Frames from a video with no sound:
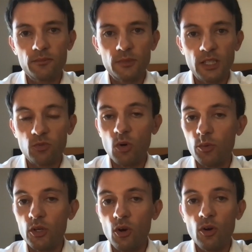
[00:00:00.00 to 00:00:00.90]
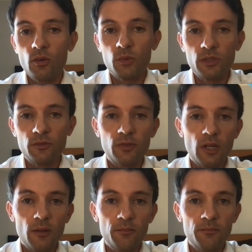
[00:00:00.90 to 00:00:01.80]
that's where we are. We've
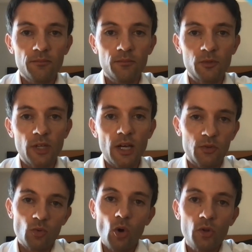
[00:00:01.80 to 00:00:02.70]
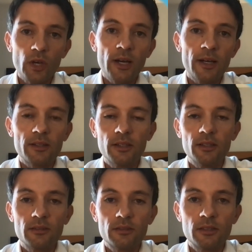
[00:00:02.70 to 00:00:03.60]
gotten through all that,
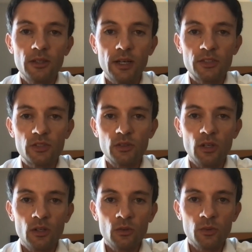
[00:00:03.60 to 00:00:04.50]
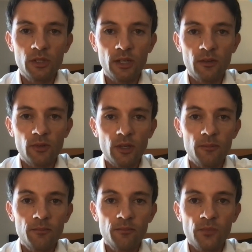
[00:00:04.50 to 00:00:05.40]
and as we have
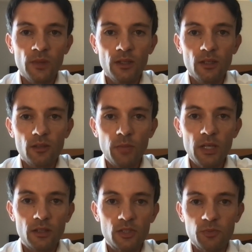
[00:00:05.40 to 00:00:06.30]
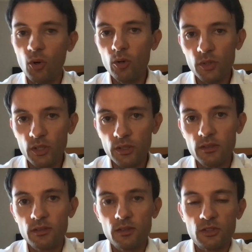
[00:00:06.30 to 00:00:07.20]
made this permanent.
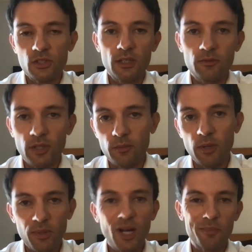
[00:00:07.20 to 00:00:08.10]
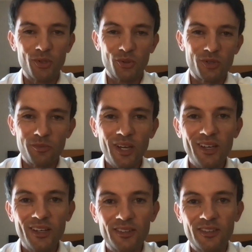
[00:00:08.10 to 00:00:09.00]
It's kind of like by popular
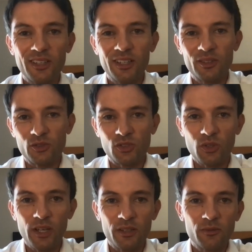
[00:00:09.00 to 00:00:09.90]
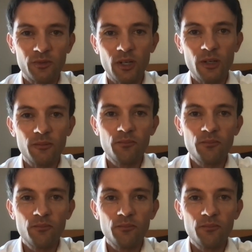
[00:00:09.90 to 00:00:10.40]
demand. There's a lot of